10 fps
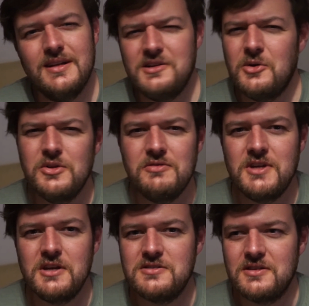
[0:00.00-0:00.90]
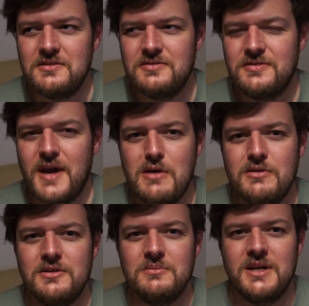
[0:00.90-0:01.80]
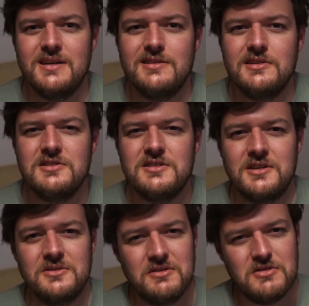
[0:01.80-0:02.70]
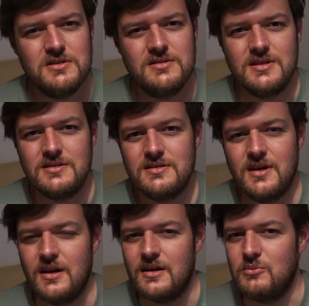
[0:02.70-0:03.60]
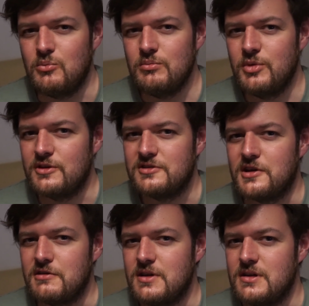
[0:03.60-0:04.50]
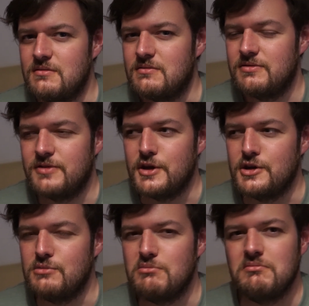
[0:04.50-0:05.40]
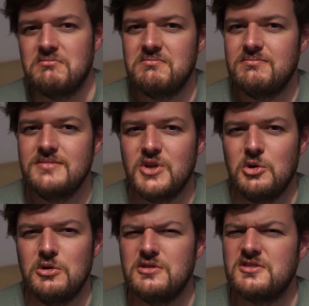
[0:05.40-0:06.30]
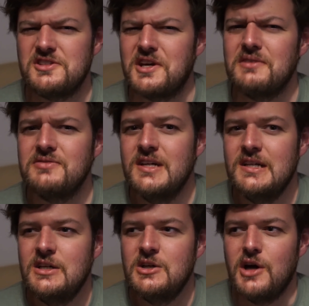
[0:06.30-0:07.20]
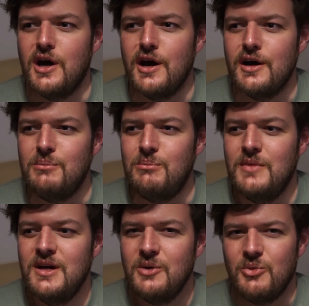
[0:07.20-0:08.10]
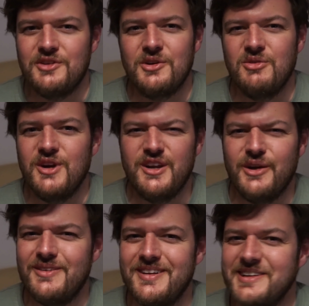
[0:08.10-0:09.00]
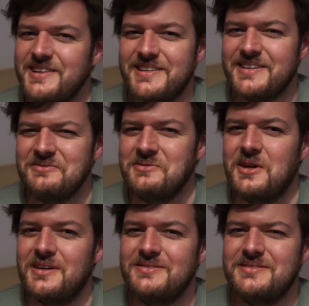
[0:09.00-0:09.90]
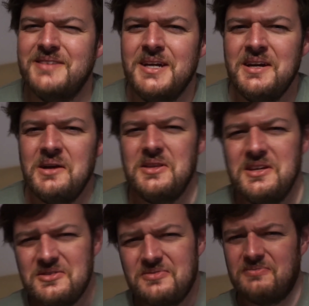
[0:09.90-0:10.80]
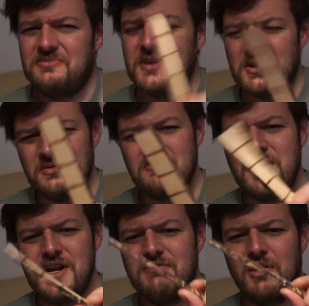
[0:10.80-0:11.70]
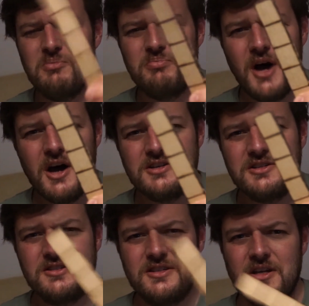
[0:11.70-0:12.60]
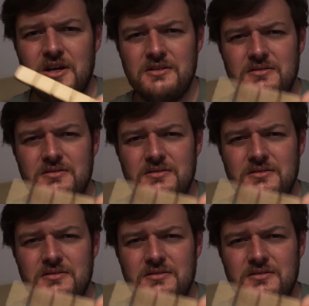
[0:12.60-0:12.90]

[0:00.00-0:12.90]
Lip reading: all the videos that I've found on making dungeon tiles, I've used this polystyrene foam core stuff, which I really don't like. These feel really robust, you know.